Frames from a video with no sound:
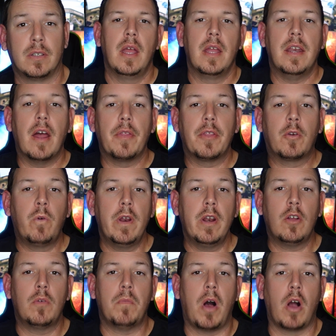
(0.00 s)
Now the
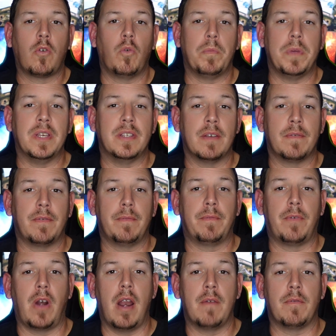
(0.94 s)
critical Mach will be different
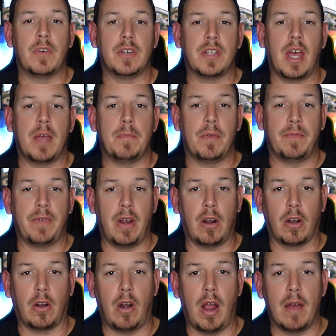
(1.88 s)
for every type of
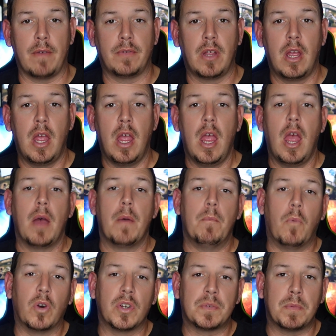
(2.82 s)
aircraft.
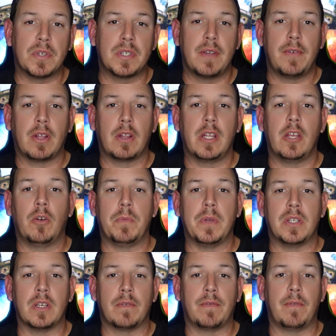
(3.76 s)
More specifically, it'll be
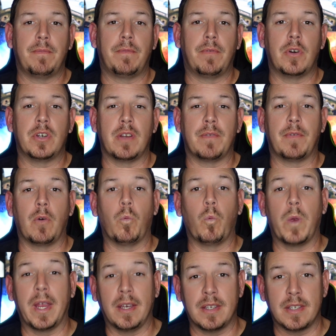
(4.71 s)
different for different
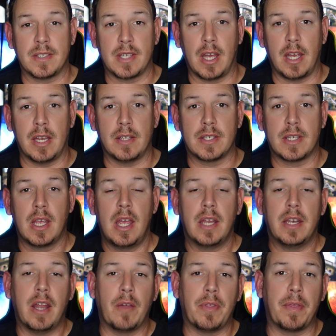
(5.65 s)
wing designs.
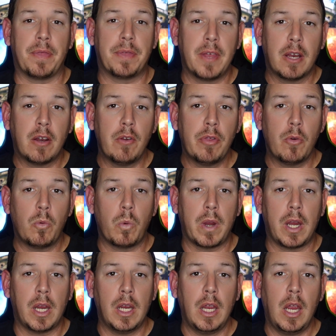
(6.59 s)
Now, the thicker the
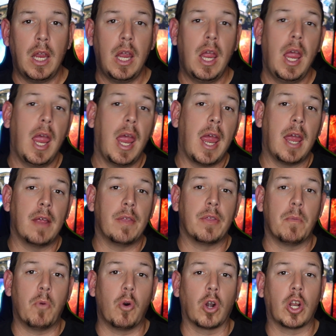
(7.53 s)
wing and
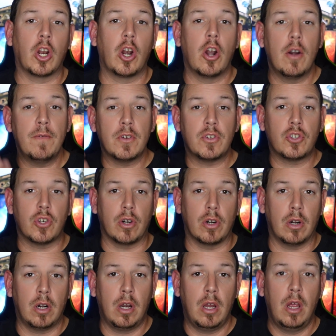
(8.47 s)
the more
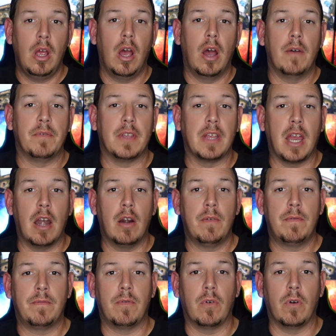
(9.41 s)
curvature of the
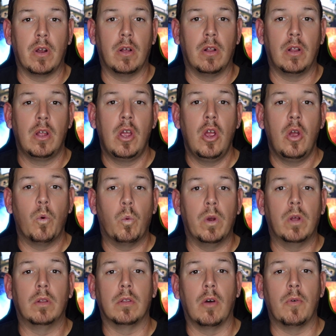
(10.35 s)
airfoil
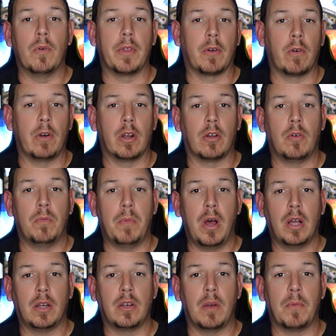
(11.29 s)
will lower the critical
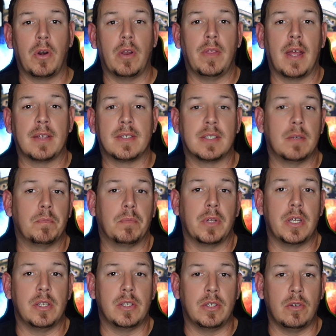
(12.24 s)
Mach number, and that's
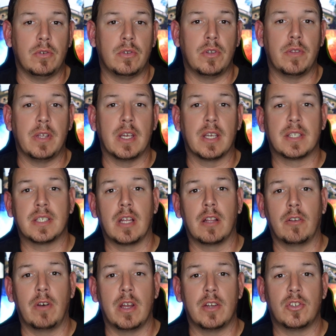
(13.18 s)
simply due to the
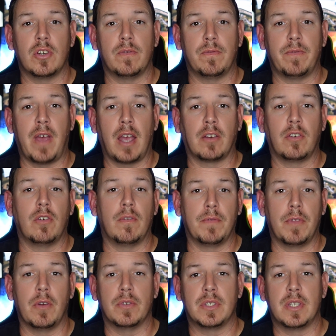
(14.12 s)
acceleration factor of
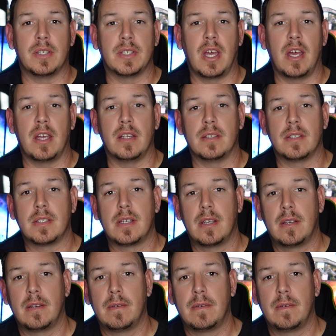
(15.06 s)
those designs.